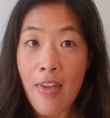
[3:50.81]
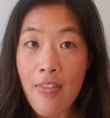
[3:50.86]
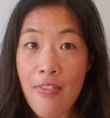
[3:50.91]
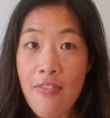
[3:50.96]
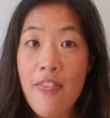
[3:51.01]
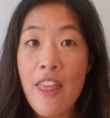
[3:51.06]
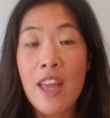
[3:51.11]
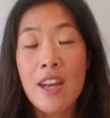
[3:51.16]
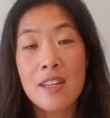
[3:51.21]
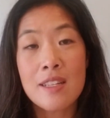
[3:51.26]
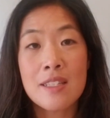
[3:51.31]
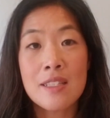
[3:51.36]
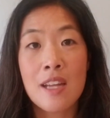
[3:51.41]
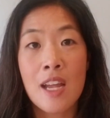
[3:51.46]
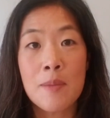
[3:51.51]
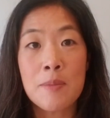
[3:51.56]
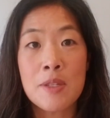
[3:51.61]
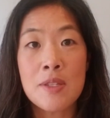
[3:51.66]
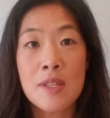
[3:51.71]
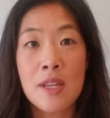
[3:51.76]
then it's
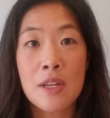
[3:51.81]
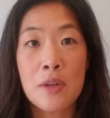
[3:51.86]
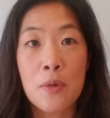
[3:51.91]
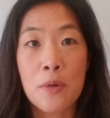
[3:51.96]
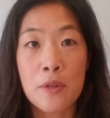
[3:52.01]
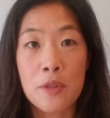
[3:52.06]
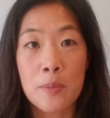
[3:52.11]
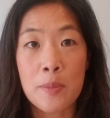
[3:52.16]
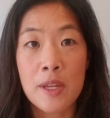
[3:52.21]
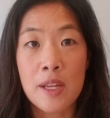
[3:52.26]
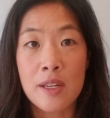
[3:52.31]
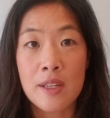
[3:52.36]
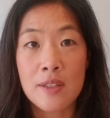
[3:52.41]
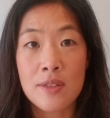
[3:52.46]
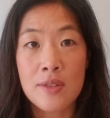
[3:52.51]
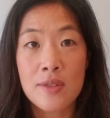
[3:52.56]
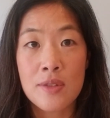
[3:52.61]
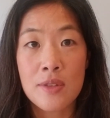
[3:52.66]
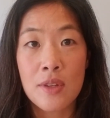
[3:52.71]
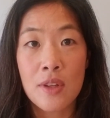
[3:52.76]
time to see an
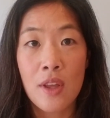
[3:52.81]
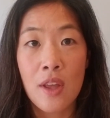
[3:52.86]
orthopedist.